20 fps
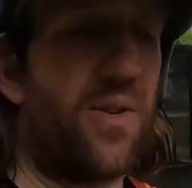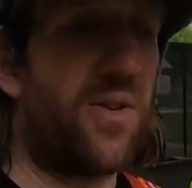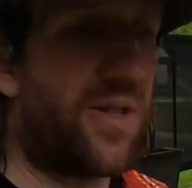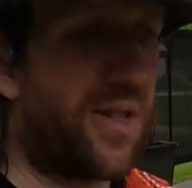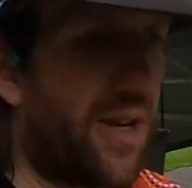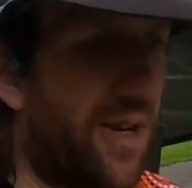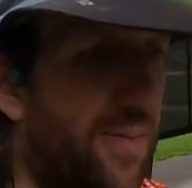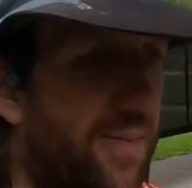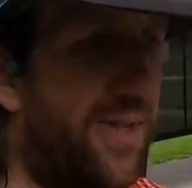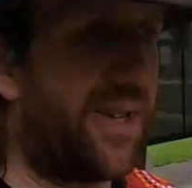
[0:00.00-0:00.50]
a
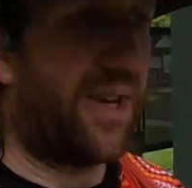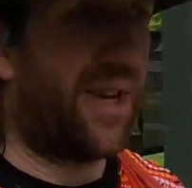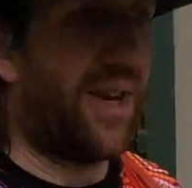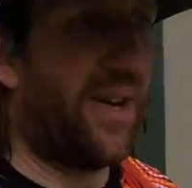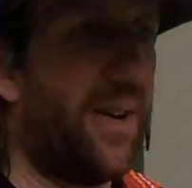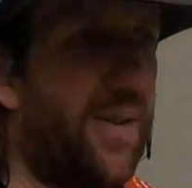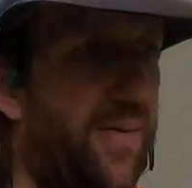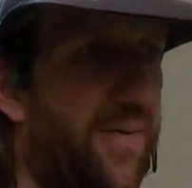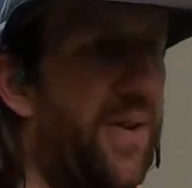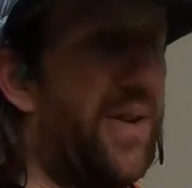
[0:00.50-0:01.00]
good time to
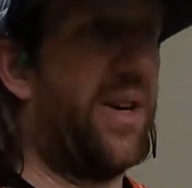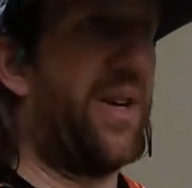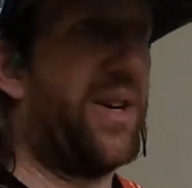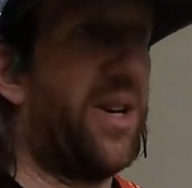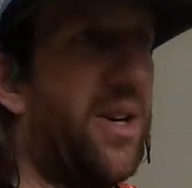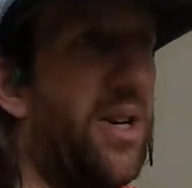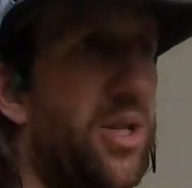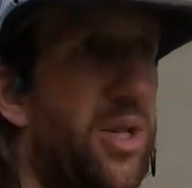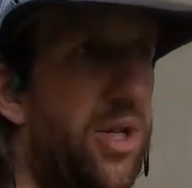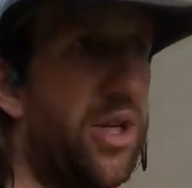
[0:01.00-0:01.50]
have
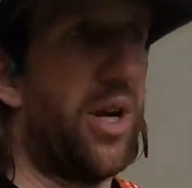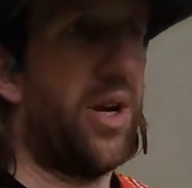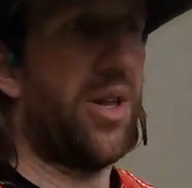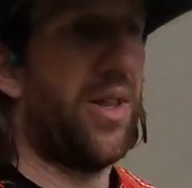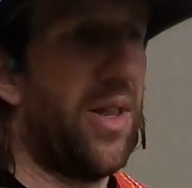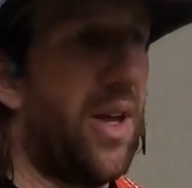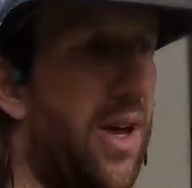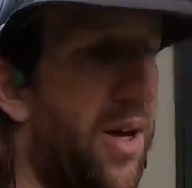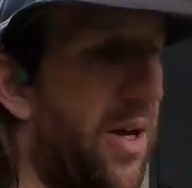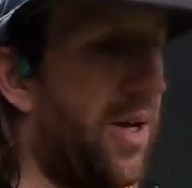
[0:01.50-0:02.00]
a
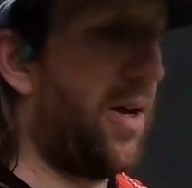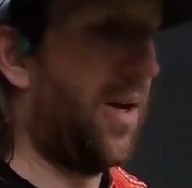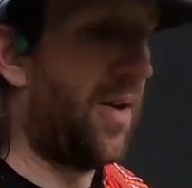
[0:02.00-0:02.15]
gel.